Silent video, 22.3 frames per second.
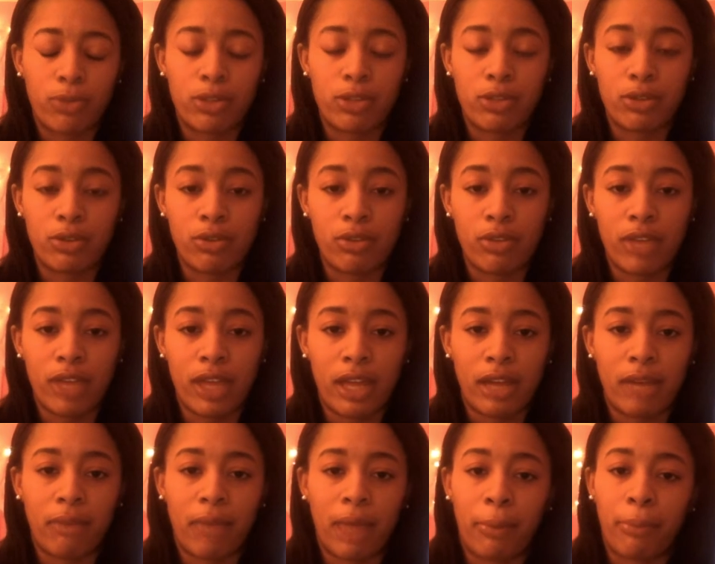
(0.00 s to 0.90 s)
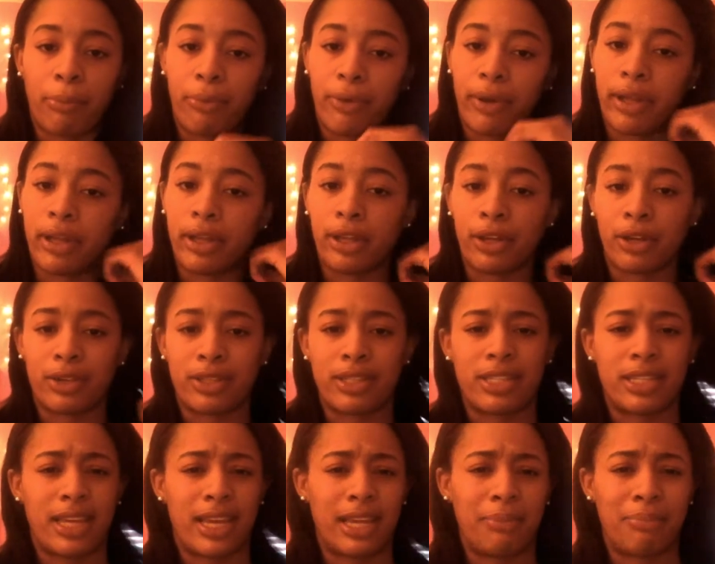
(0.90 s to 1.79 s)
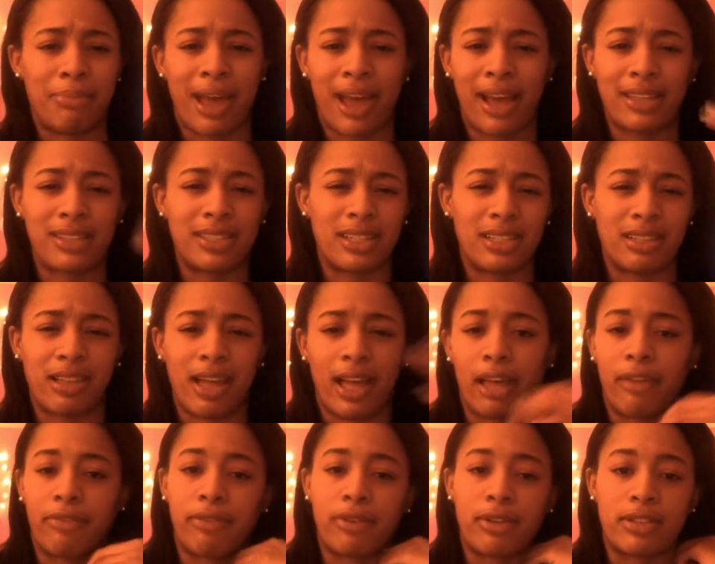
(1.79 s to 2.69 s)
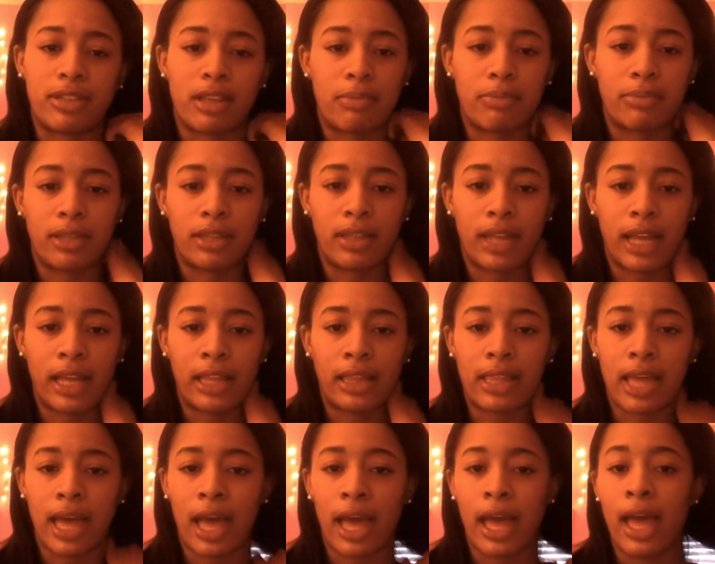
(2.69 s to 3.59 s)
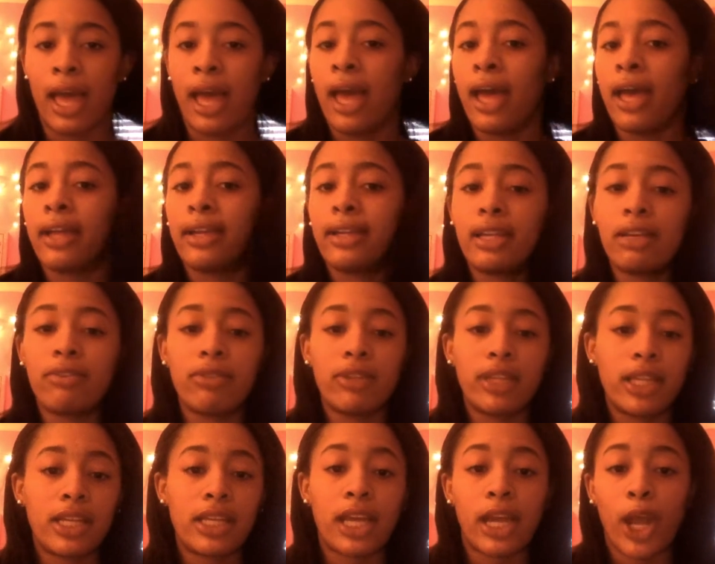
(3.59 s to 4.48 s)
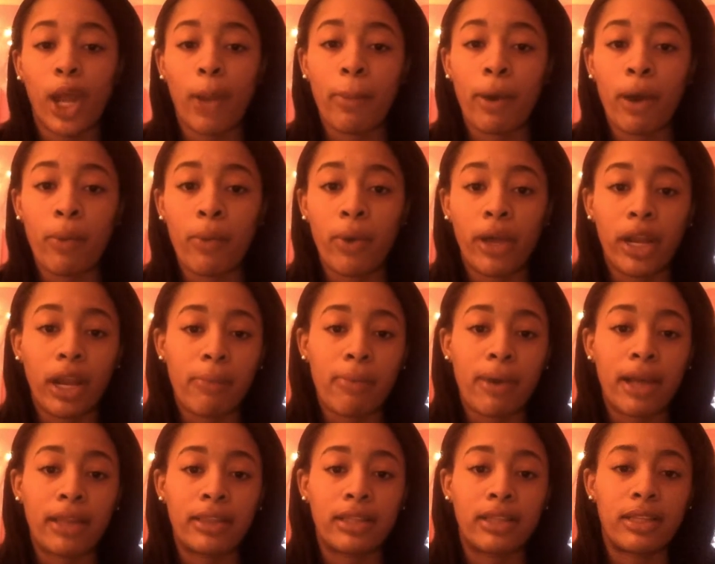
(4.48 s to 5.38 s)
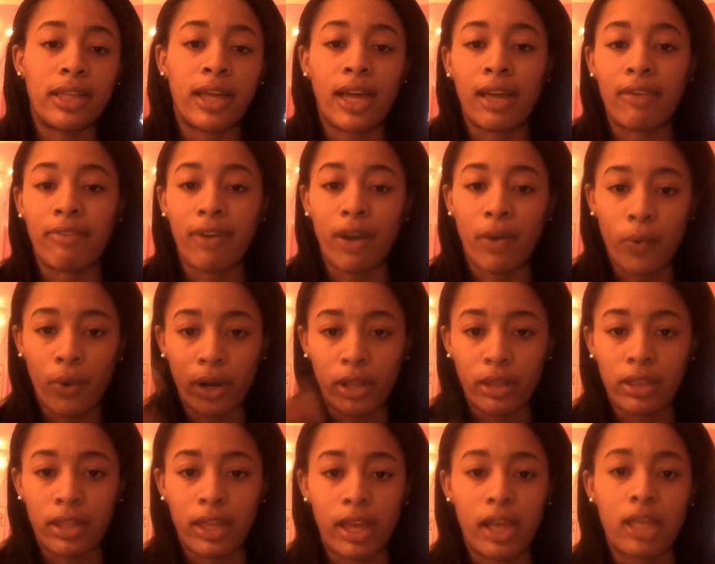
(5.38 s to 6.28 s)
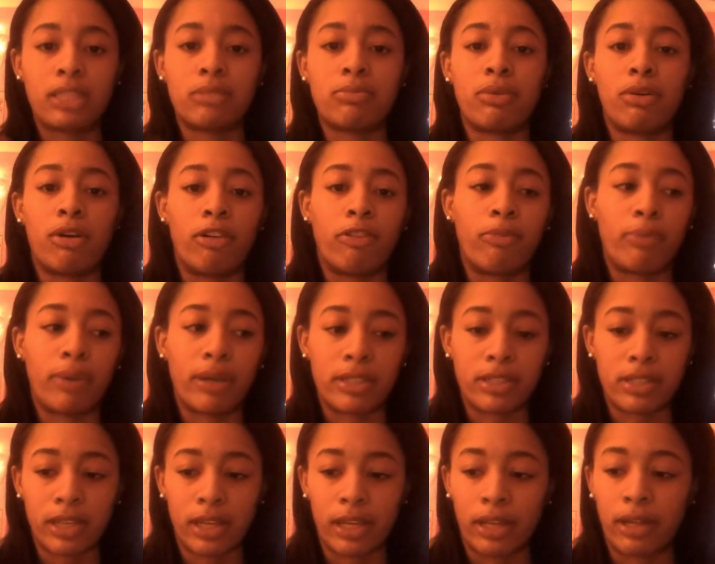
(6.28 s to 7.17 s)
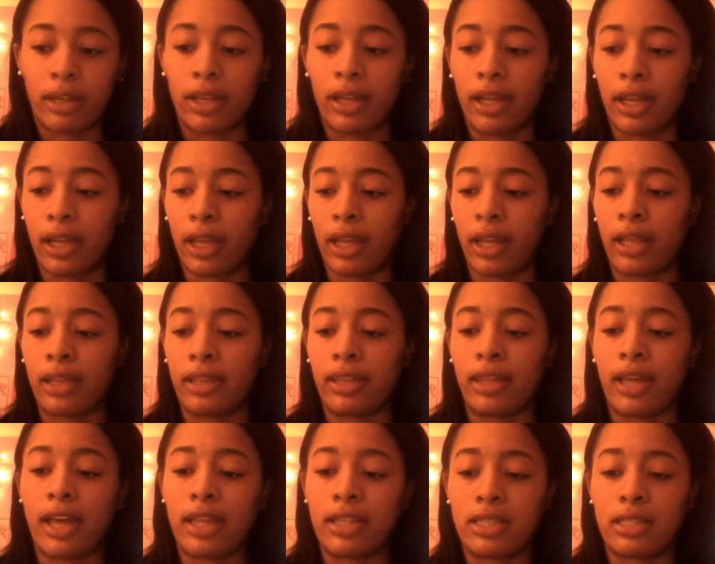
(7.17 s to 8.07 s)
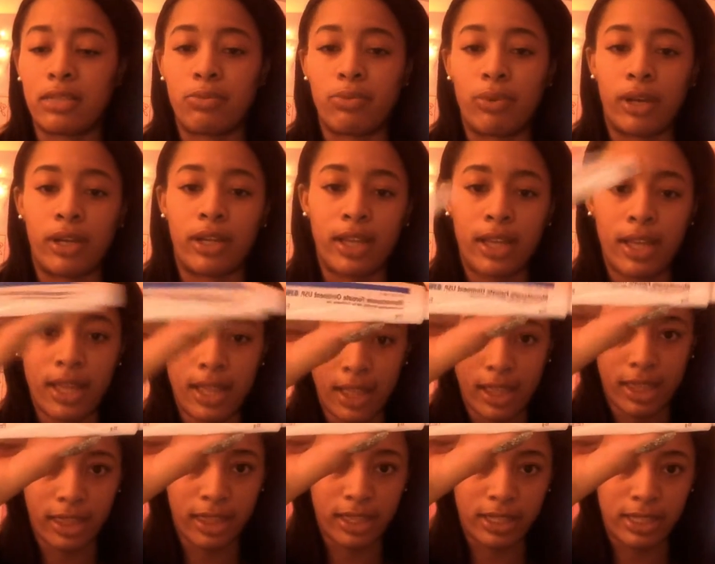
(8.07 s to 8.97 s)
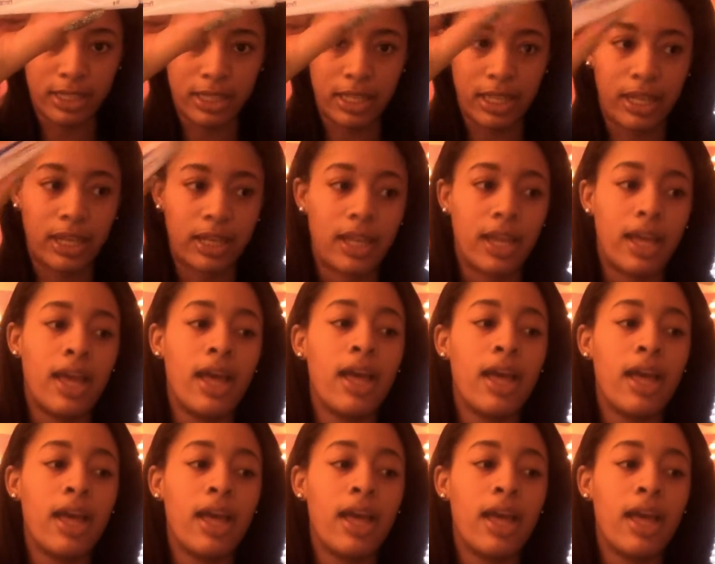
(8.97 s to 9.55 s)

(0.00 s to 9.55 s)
soothe it and like bring your skin back to life or something like that. Didn't really care about bringing it back to life. I wanted the eczema off my skin, and that's what this did.